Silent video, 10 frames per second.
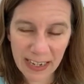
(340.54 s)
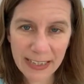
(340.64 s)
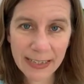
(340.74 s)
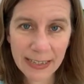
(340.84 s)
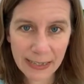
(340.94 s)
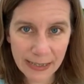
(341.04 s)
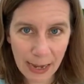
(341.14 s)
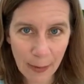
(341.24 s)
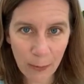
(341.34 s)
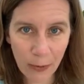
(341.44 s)
It's the
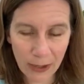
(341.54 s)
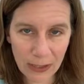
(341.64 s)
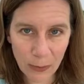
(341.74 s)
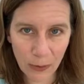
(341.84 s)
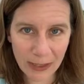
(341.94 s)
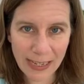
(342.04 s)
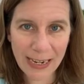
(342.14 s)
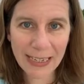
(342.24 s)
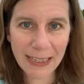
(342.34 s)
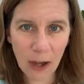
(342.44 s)
same principle. It's
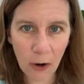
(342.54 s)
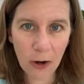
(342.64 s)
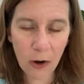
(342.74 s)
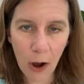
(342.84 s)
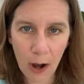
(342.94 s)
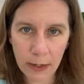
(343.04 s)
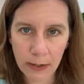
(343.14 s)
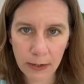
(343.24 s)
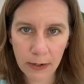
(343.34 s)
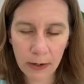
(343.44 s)
like a sunk
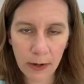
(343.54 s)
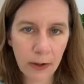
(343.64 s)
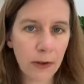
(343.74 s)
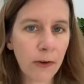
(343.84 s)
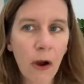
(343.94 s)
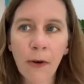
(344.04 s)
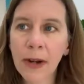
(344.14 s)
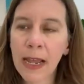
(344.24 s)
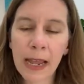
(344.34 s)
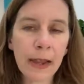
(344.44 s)
cost. You're
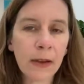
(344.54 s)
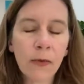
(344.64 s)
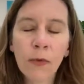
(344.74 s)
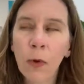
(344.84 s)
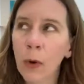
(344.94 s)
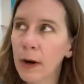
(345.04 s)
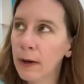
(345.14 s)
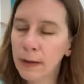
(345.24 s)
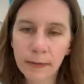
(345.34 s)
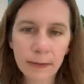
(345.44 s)
already in
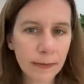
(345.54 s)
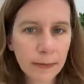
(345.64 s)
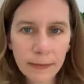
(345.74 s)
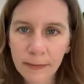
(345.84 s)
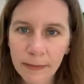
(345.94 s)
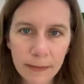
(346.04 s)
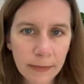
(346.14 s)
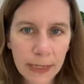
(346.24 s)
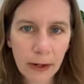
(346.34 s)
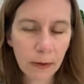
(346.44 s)
for,
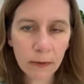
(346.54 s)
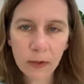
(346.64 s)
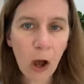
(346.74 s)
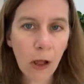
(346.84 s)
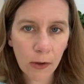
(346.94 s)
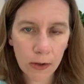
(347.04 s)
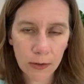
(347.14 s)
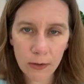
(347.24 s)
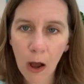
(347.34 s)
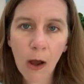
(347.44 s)
you know,
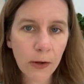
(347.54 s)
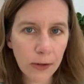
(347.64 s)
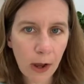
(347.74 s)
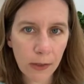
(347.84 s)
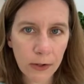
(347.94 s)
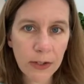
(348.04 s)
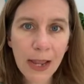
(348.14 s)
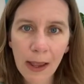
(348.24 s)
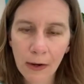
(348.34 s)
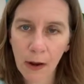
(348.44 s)
dollars, $100,
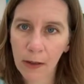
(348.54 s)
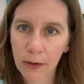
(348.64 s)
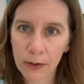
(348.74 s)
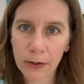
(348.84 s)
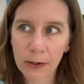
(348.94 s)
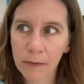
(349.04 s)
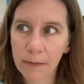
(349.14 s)
$10,